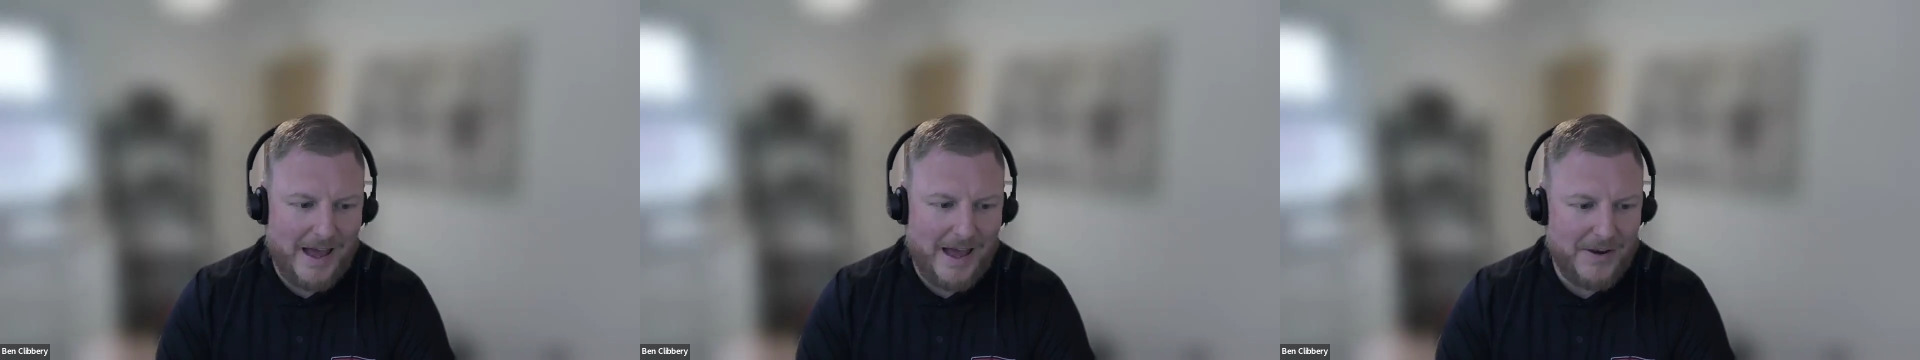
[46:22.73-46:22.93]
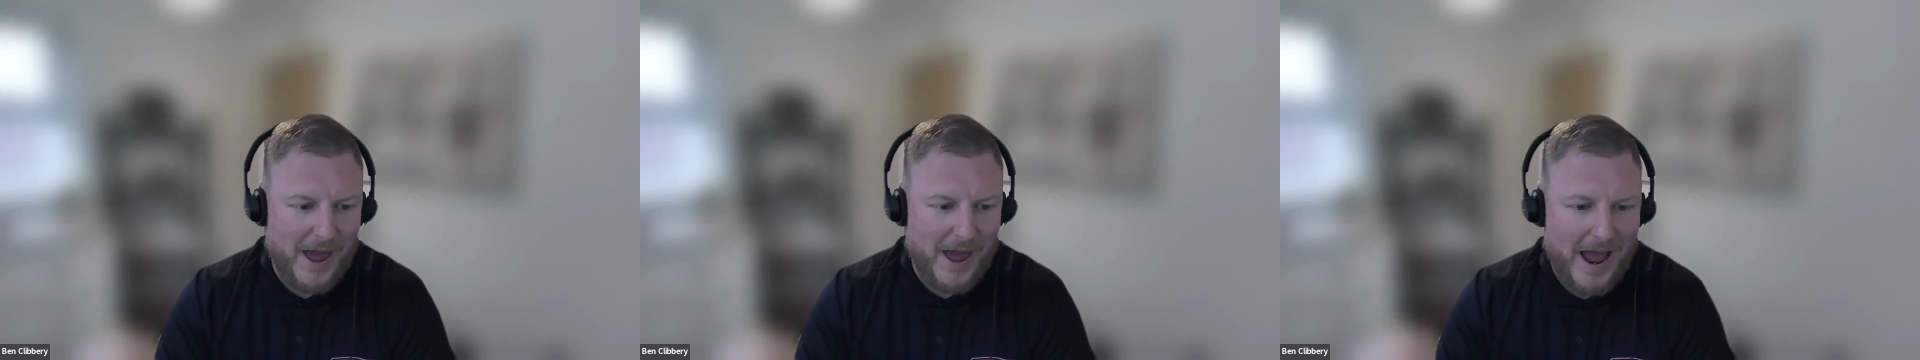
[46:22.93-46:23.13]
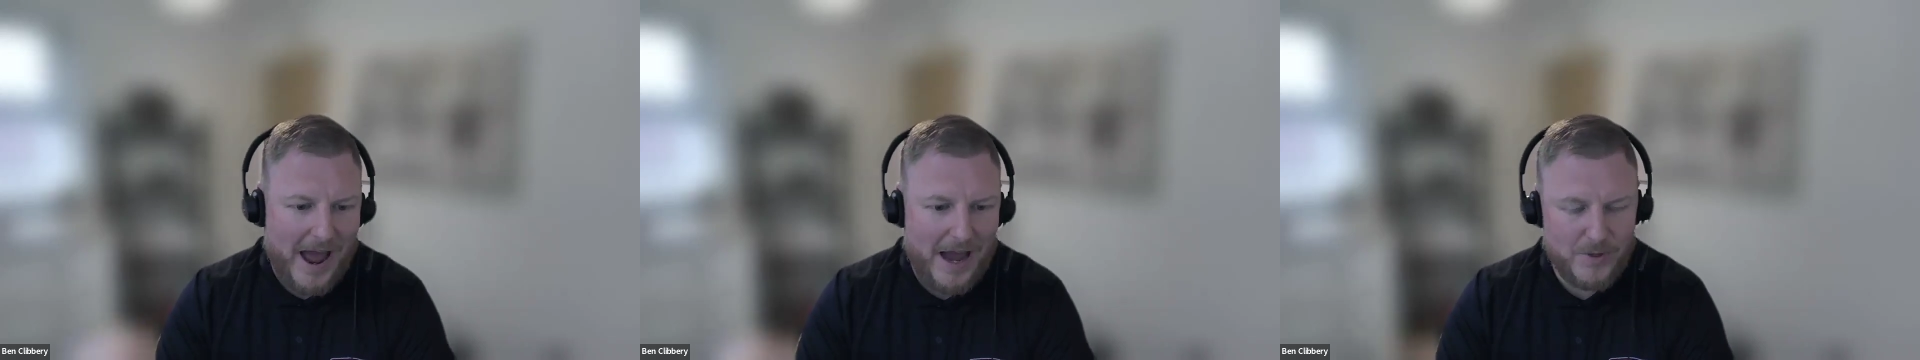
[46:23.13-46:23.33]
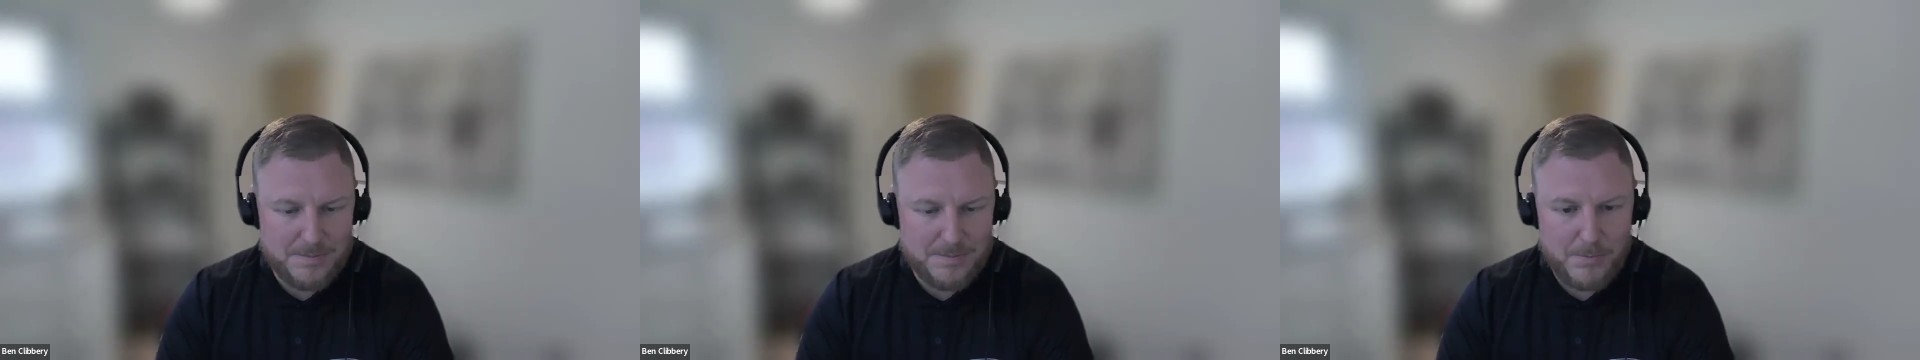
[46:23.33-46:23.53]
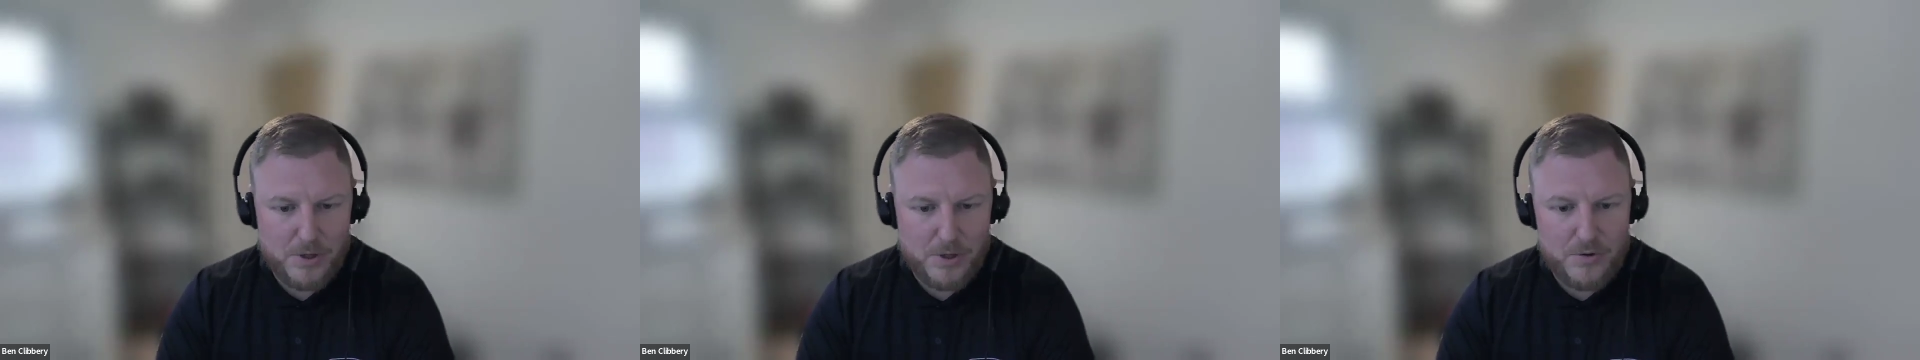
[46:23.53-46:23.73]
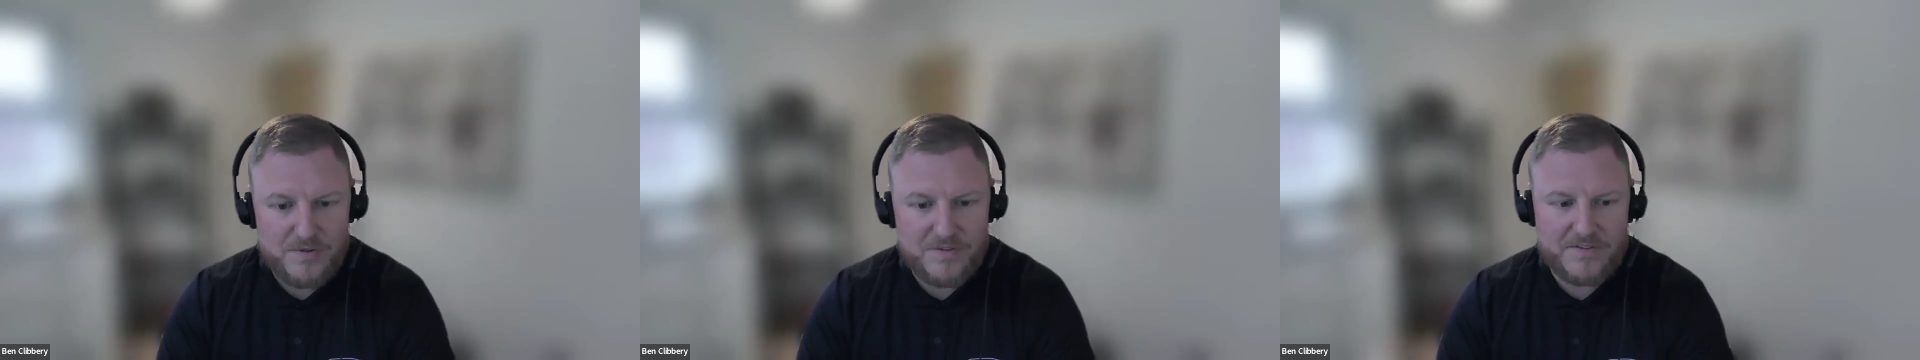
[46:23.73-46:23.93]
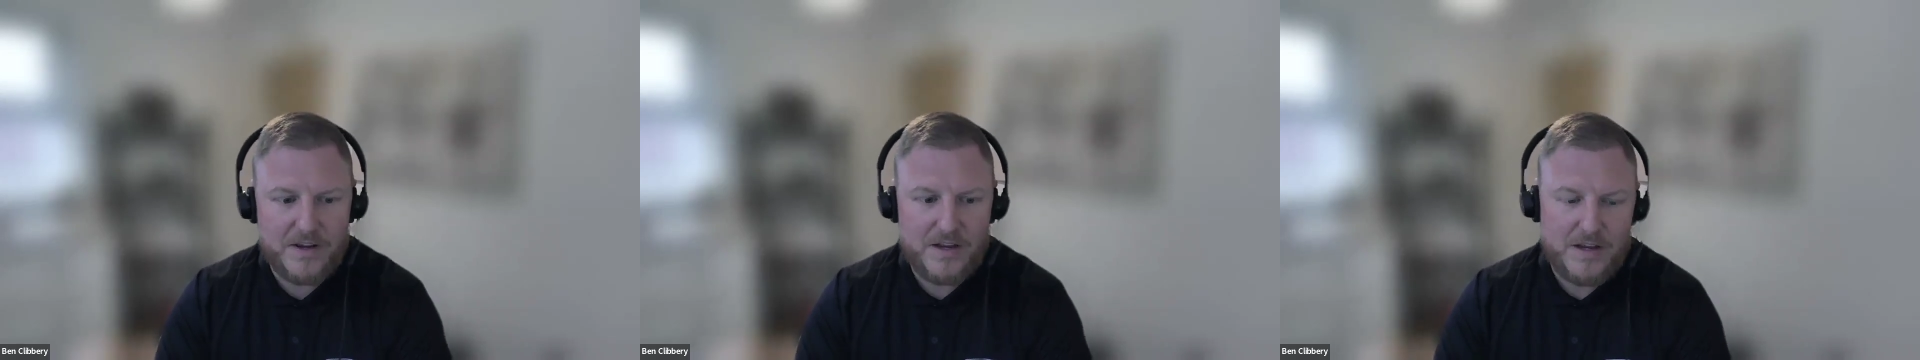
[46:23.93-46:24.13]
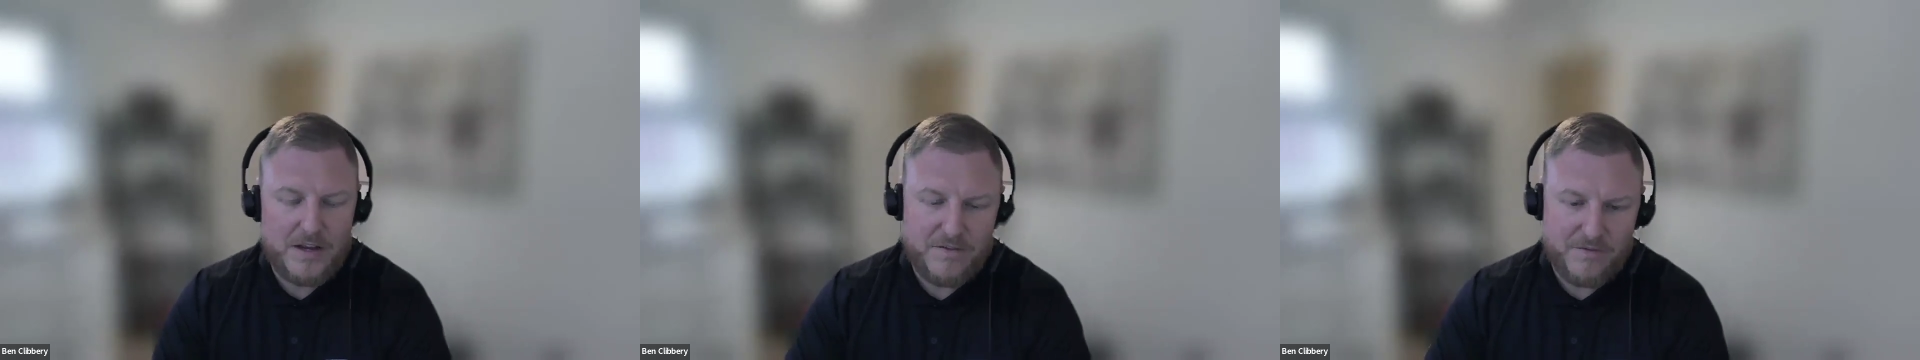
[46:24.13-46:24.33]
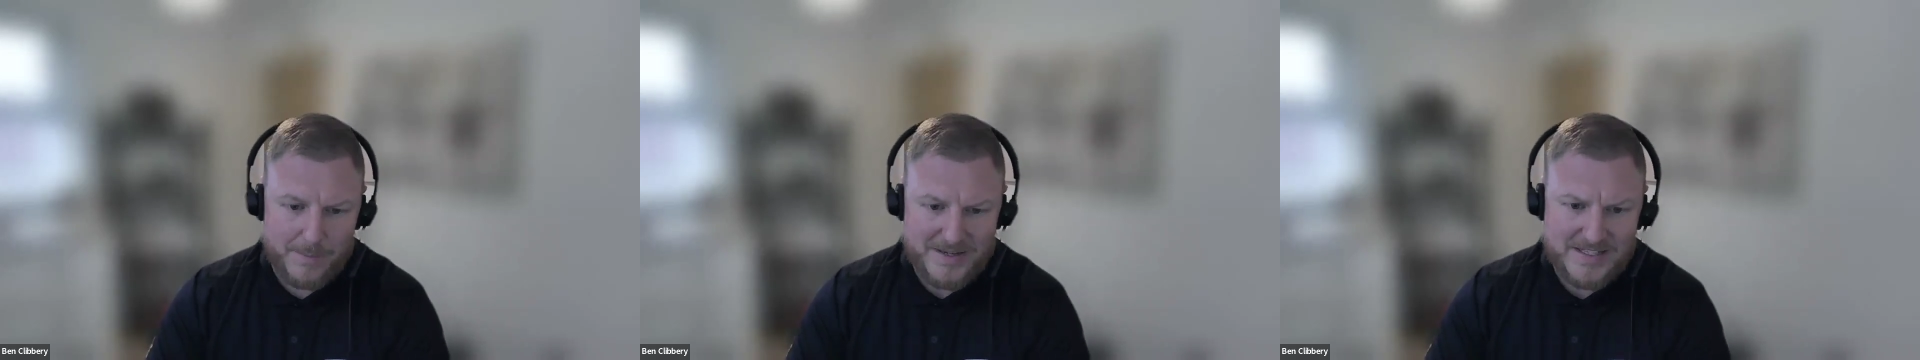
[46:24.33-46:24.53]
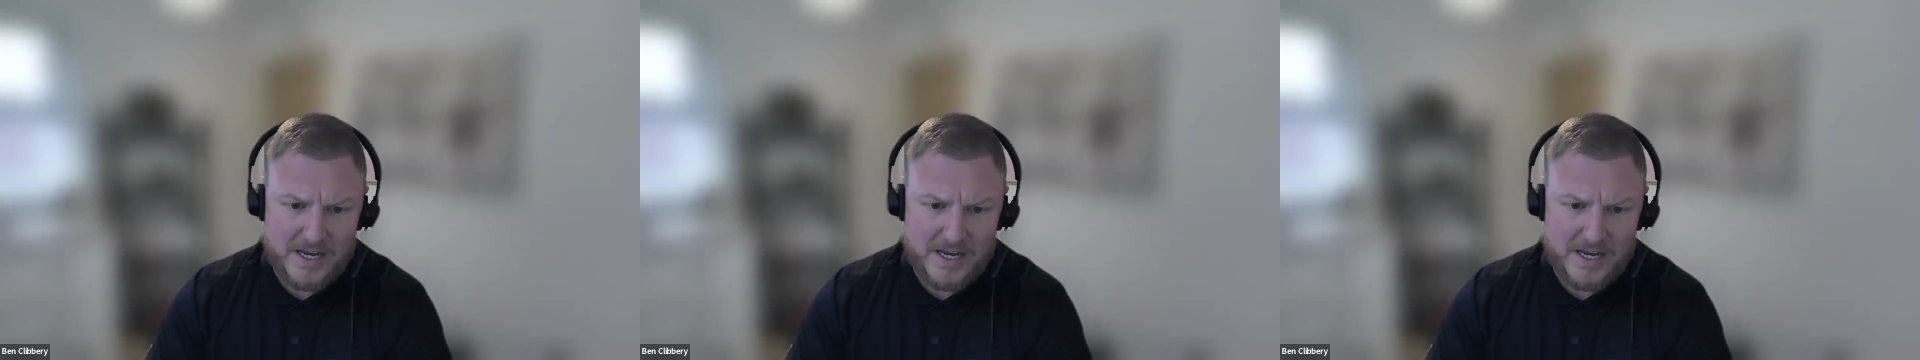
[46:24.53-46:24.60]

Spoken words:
and how it's moved from